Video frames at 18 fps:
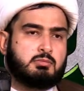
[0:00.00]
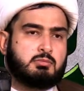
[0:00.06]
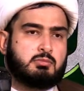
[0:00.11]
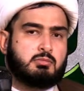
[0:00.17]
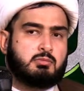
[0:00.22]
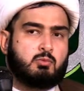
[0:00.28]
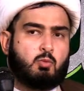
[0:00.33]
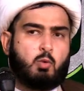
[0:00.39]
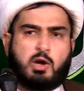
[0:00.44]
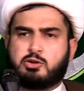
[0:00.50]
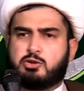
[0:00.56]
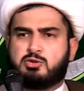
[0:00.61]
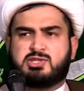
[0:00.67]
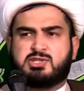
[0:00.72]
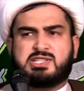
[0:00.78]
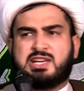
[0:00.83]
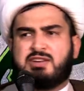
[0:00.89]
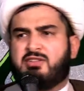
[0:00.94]
1 to
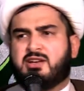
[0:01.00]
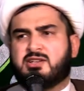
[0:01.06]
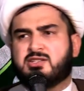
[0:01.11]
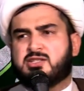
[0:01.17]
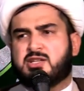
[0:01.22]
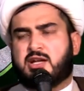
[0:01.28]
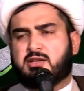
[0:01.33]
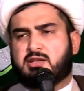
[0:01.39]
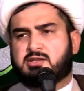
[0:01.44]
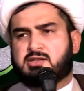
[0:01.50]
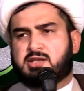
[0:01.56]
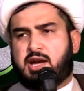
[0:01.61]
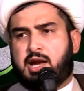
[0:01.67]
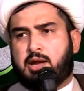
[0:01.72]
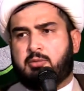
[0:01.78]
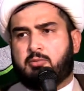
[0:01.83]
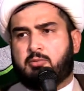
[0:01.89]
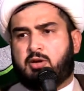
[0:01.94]
7 is not the
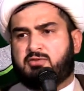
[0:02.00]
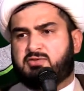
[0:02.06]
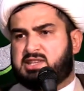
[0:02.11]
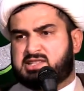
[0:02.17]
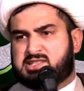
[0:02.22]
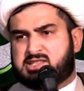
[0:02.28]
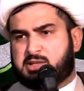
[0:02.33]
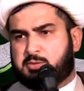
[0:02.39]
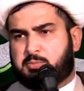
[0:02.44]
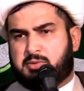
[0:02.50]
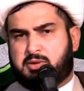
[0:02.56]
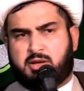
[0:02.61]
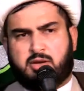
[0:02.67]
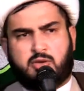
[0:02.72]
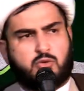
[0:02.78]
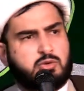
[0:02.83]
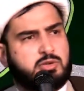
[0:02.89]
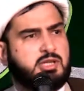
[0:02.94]
time of discipline
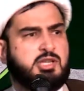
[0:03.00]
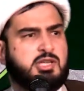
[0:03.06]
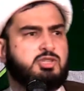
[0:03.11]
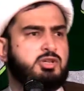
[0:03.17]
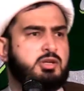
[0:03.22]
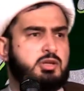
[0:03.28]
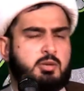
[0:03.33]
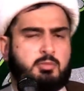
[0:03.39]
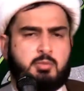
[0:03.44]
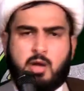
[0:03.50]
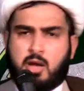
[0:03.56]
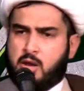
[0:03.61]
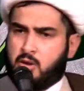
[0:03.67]
or teaching them.